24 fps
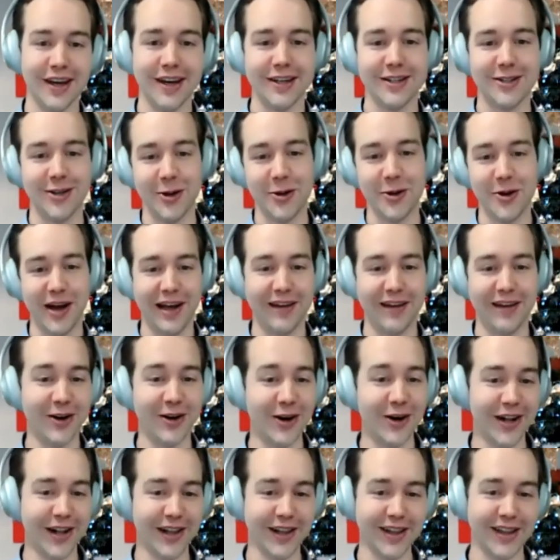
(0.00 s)
So you have mm.
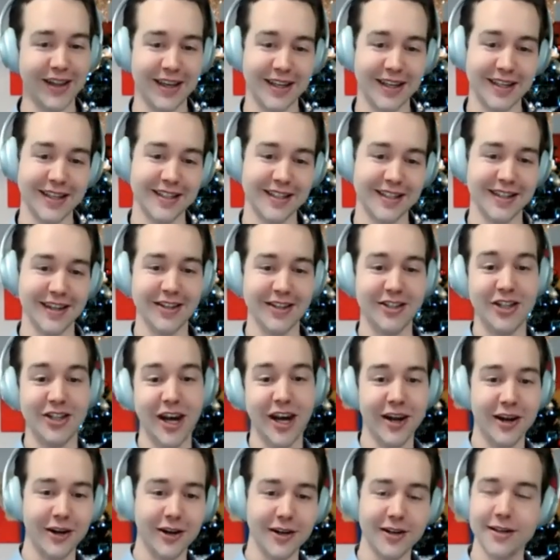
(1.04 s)
all these uh,
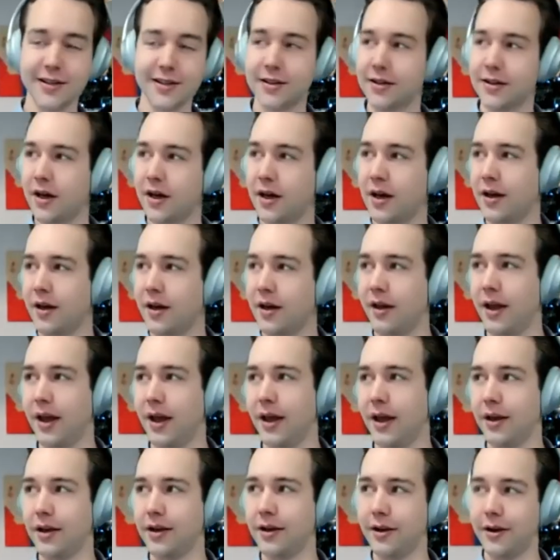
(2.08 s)
channels,
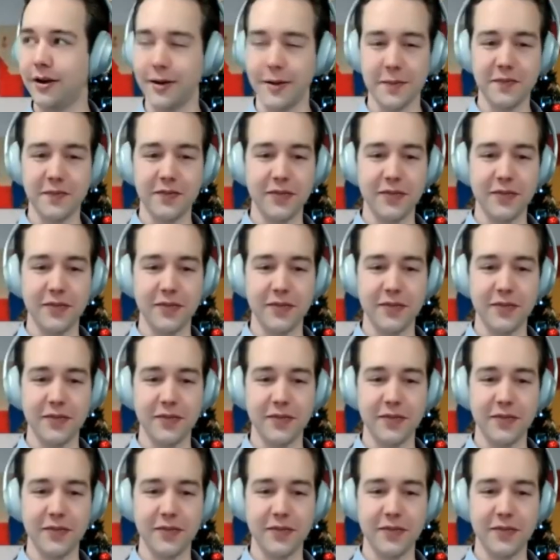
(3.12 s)
and uh,